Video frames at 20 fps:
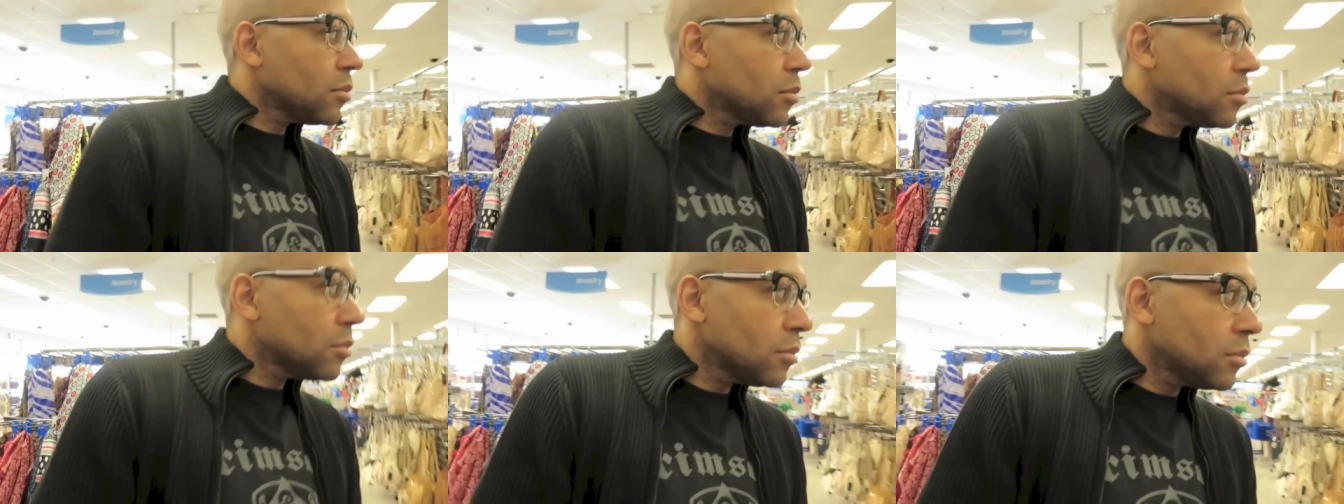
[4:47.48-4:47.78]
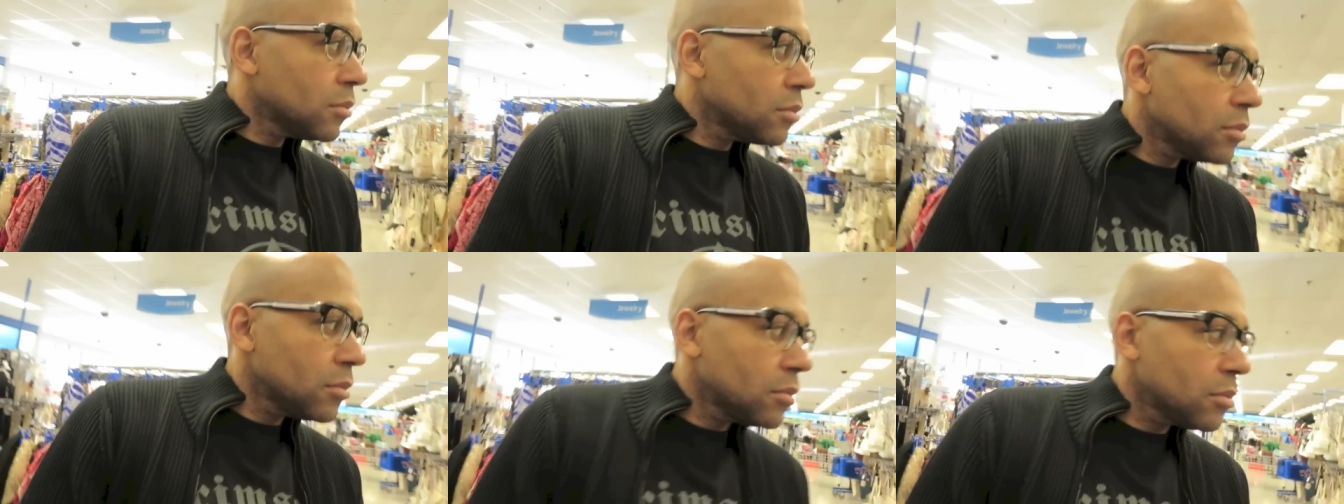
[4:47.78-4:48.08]
just so
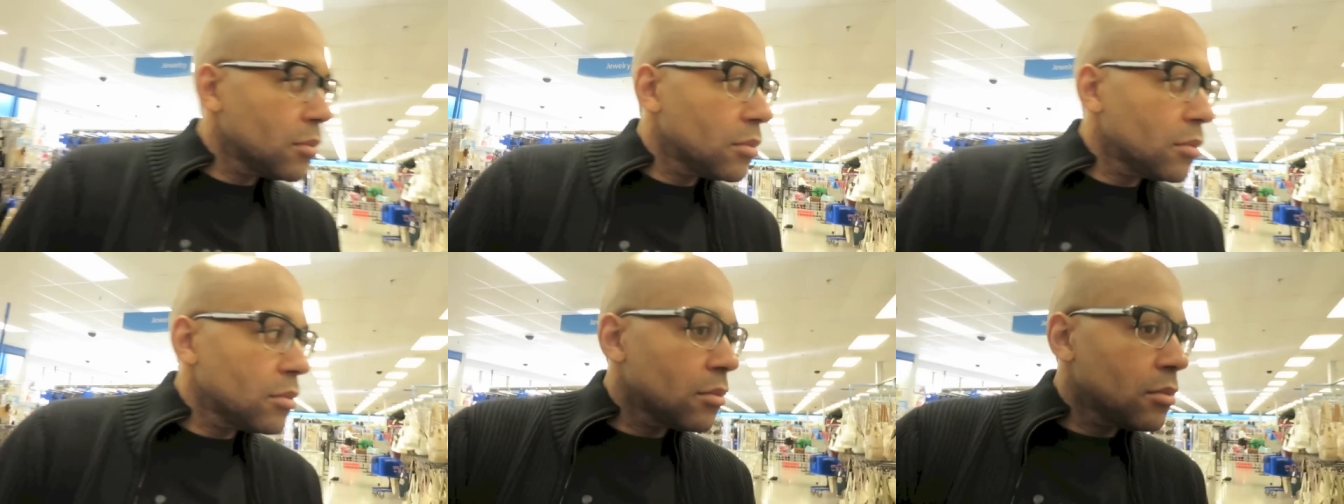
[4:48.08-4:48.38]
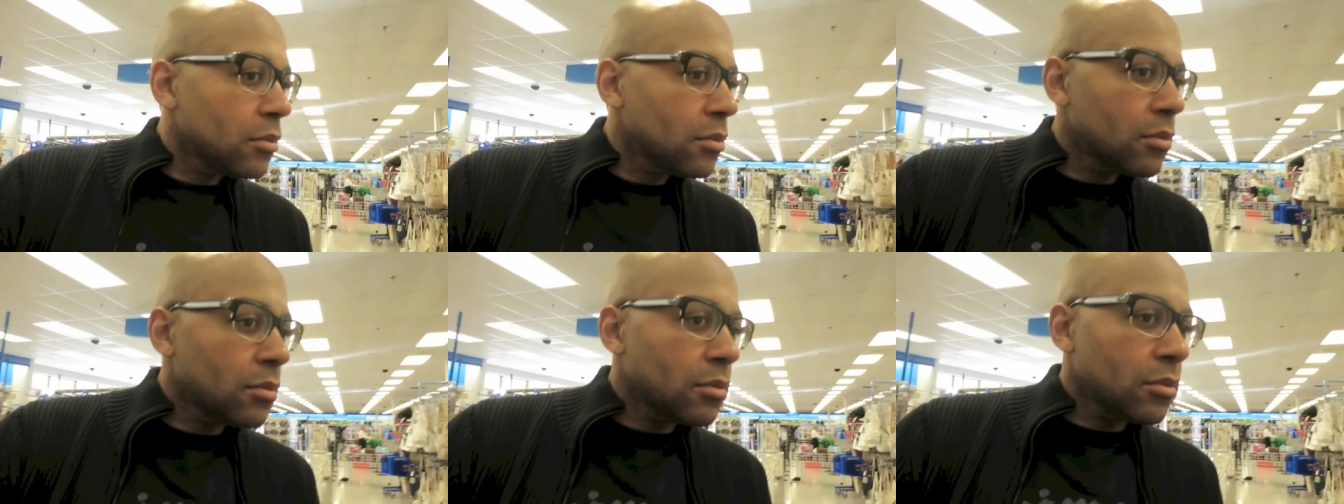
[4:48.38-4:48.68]
you know.
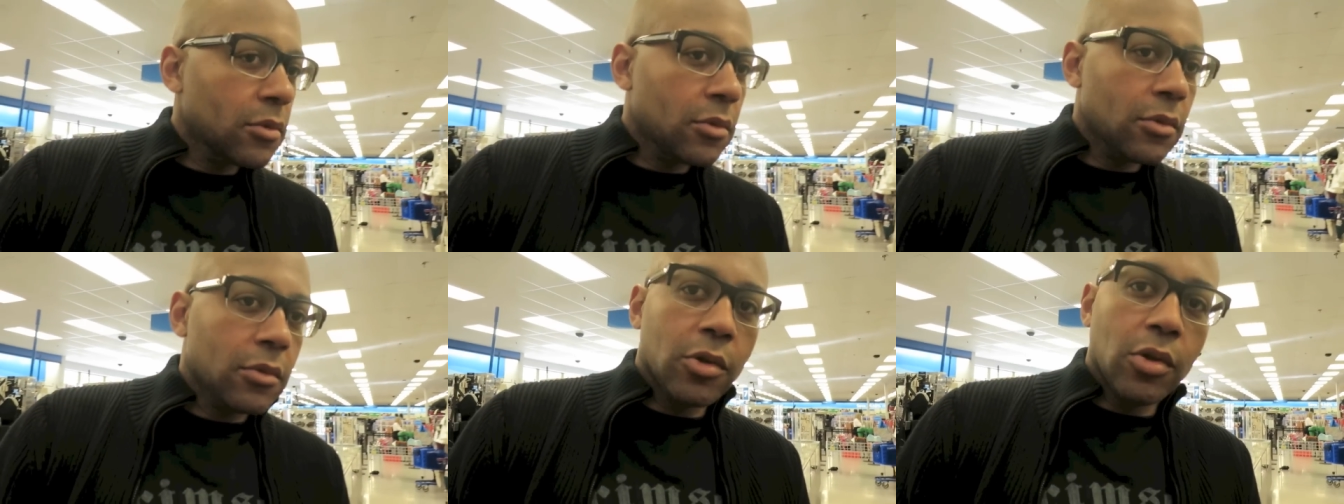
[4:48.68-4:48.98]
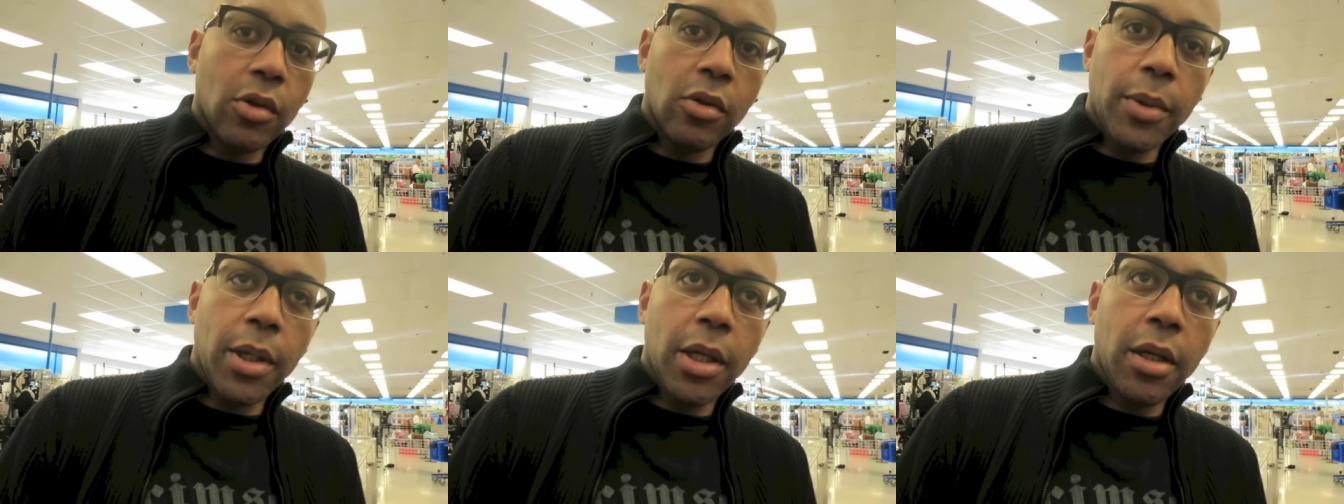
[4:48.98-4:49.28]

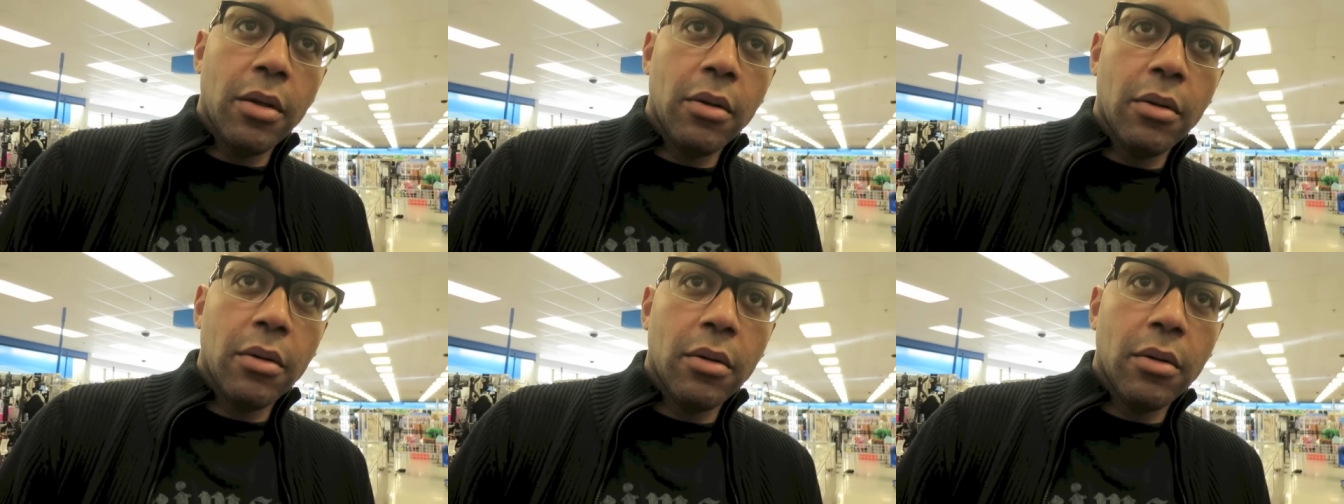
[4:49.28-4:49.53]
Who, me?